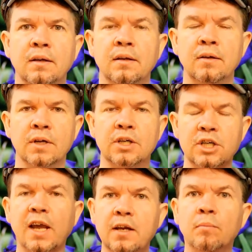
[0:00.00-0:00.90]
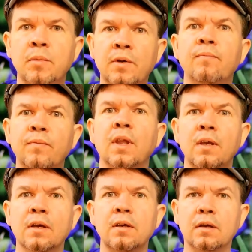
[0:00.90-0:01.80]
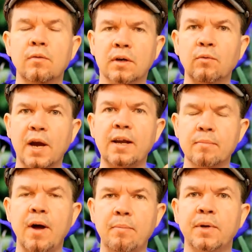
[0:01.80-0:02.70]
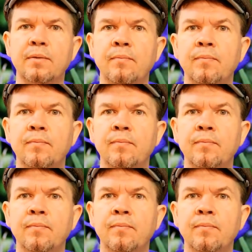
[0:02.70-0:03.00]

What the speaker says: You want to shake them? You want to wake them up?